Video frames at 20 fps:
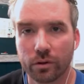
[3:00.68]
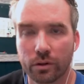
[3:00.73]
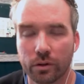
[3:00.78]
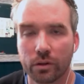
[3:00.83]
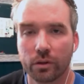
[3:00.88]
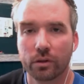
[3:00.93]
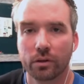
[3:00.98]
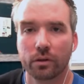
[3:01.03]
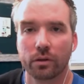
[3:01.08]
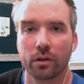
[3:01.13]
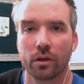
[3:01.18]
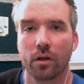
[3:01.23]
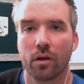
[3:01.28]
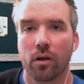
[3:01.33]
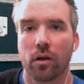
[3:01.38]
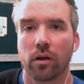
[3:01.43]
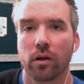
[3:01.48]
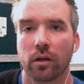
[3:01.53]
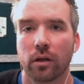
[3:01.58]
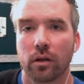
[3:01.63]

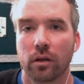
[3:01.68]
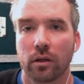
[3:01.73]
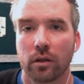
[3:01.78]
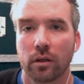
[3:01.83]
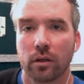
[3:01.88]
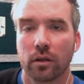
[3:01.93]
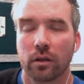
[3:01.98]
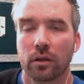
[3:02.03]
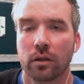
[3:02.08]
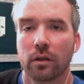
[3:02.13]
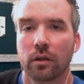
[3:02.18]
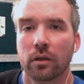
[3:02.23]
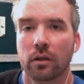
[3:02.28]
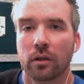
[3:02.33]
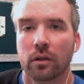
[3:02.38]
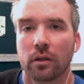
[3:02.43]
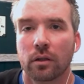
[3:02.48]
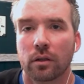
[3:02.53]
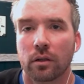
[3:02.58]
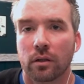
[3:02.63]

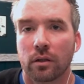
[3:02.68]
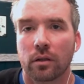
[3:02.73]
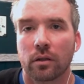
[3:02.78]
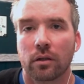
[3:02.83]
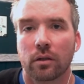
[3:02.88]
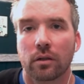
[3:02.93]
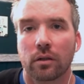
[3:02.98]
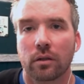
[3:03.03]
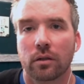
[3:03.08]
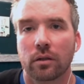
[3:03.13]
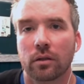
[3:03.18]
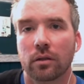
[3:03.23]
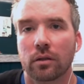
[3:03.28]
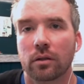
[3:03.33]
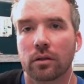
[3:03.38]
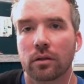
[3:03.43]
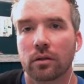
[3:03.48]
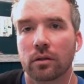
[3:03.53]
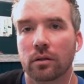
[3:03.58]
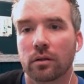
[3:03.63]

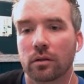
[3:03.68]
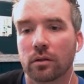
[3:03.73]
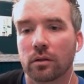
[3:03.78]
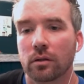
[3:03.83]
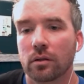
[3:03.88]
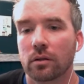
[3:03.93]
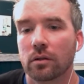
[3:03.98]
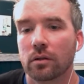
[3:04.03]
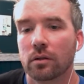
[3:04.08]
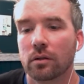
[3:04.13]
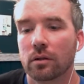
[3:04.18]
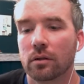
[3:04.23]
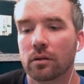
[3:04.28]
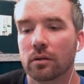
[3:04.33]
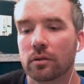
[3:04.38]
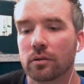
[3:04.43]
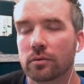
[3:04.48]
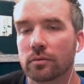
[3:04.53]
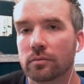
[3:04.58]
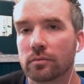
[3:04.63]

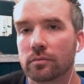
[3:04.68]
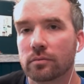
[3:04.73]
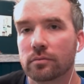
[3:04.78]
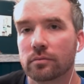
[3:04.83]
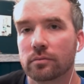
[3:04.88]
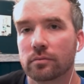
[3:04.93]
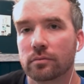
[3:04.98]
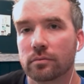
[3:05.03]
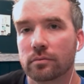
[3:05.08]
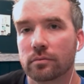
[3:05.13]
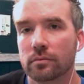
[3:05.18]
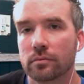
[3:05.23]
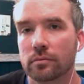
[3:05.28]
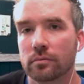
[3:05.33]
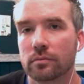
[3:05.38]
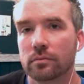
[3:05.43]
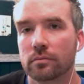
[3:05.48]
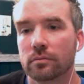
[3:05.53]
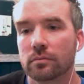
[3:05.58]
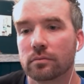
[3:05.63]

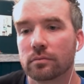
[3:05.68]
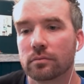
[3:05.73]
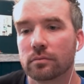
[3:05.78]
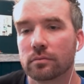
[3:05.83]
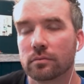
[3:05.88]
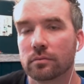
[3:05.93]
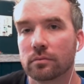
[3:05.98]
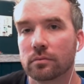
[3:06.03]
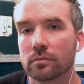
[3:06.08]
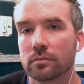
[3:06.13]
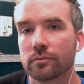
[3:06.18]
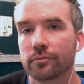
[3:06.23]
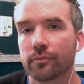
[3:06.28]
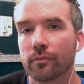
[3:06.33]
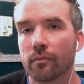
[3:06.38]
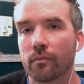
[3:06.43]
(not speaking)